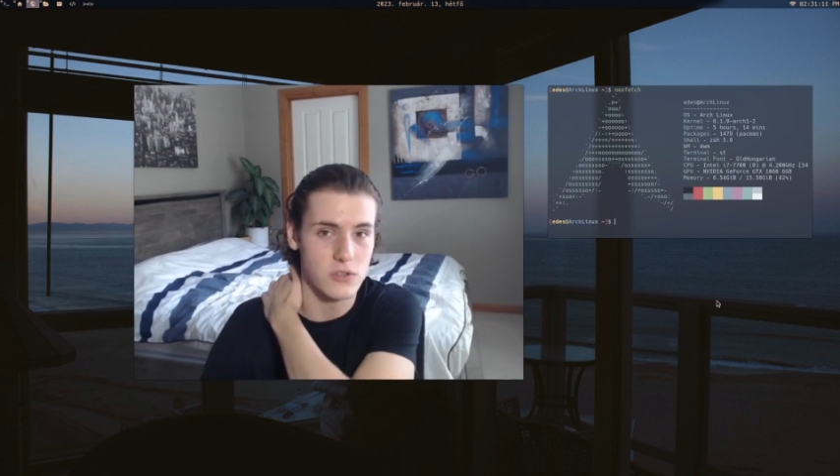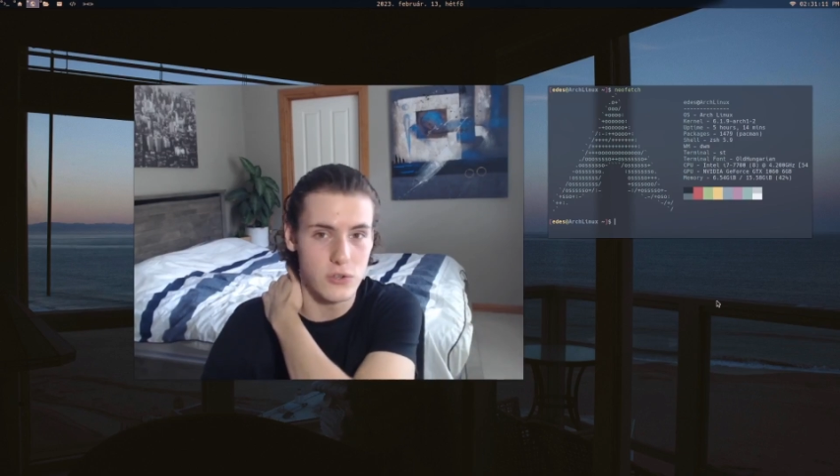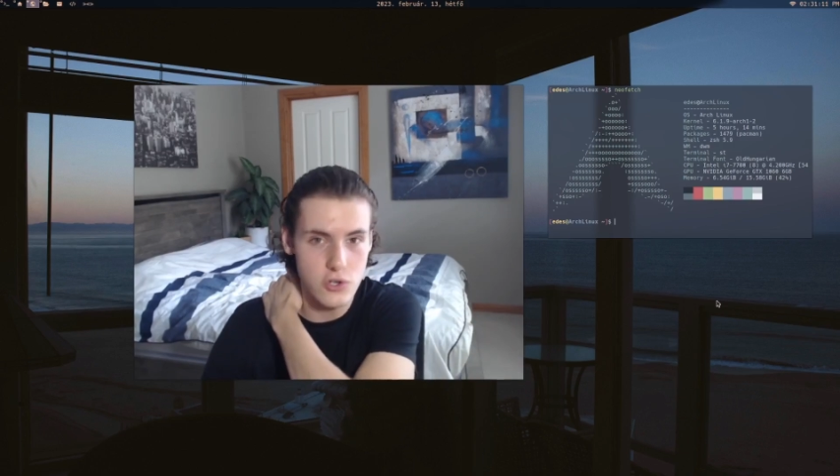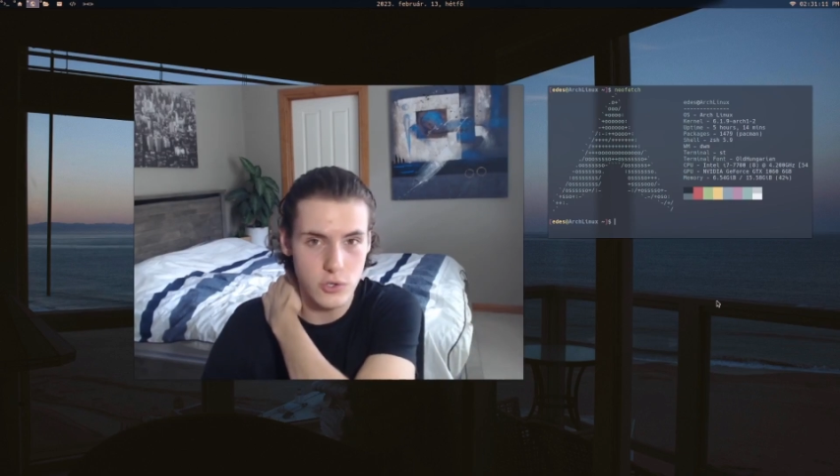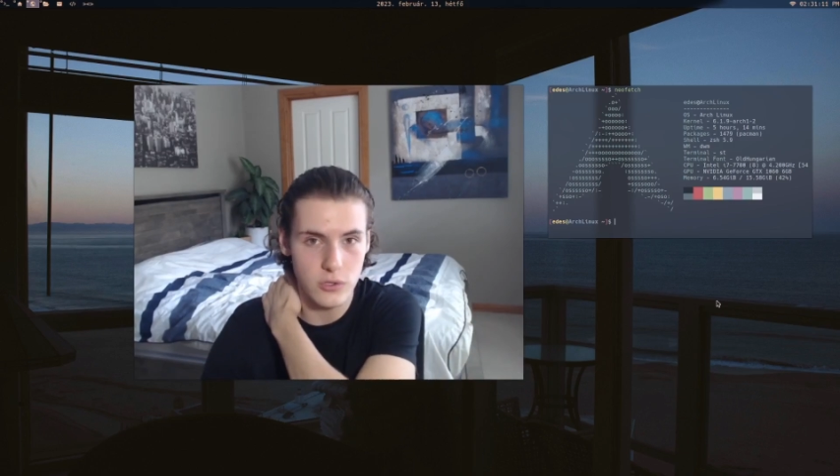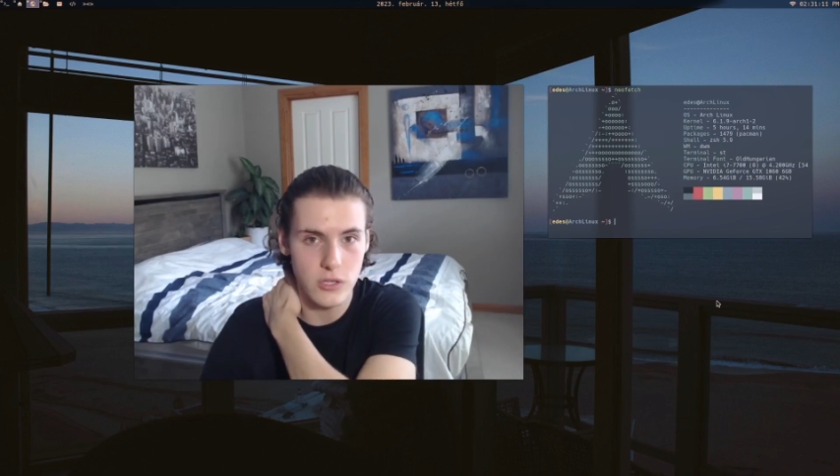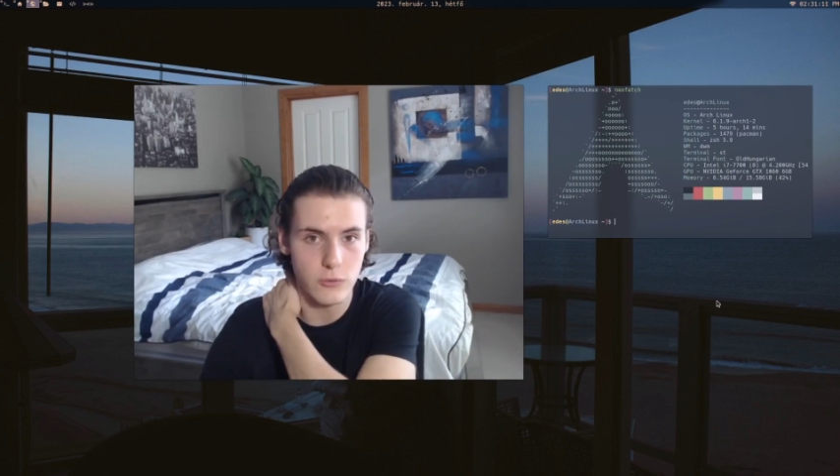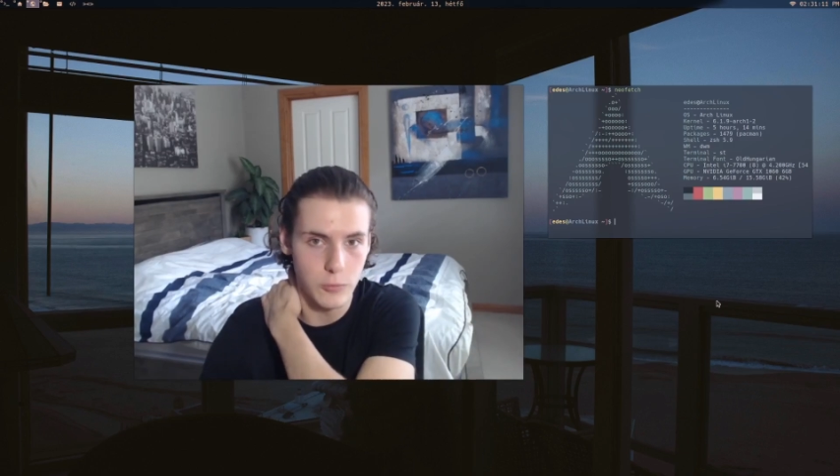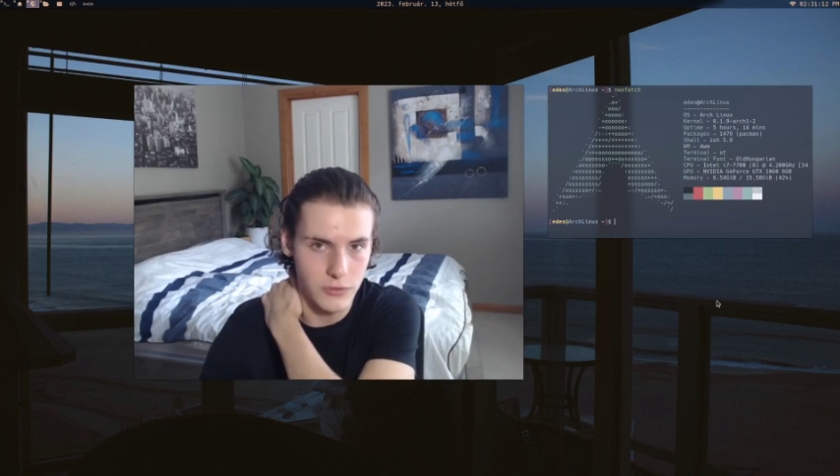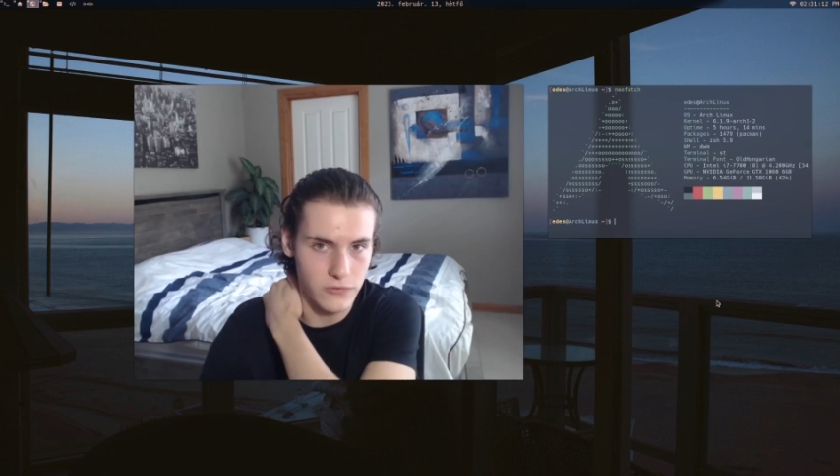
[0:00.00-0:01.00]
usually
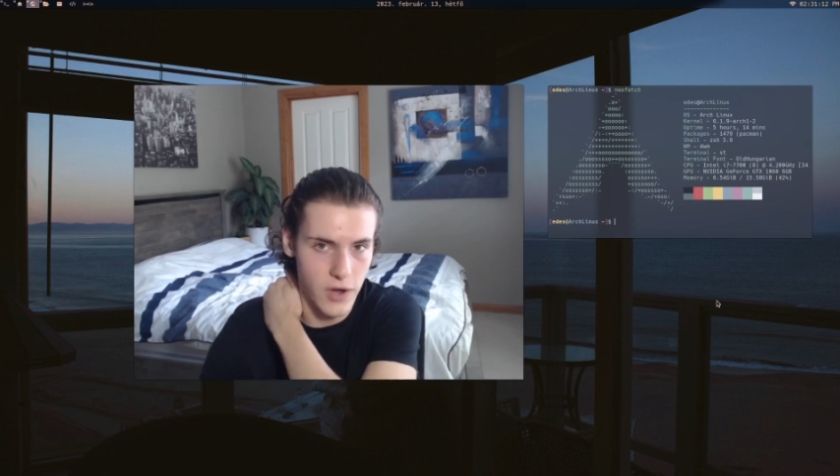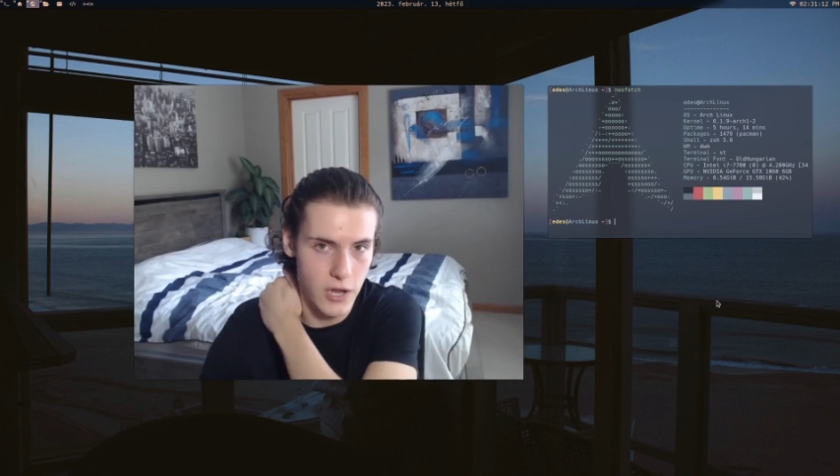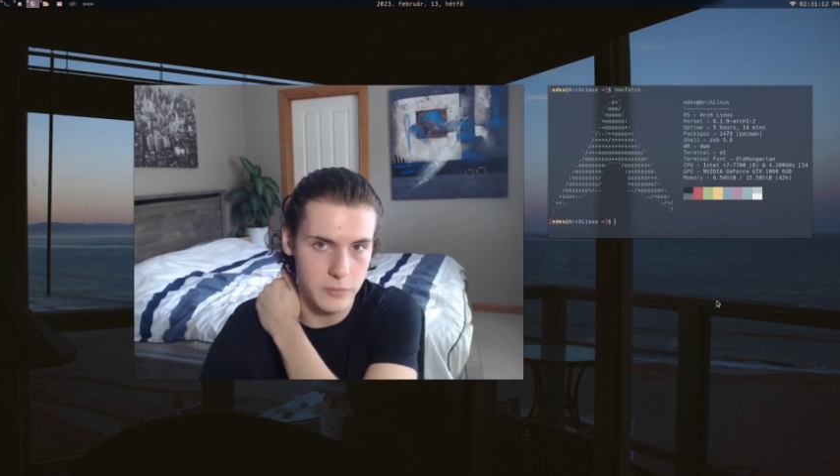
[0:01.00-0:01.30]
will be fine,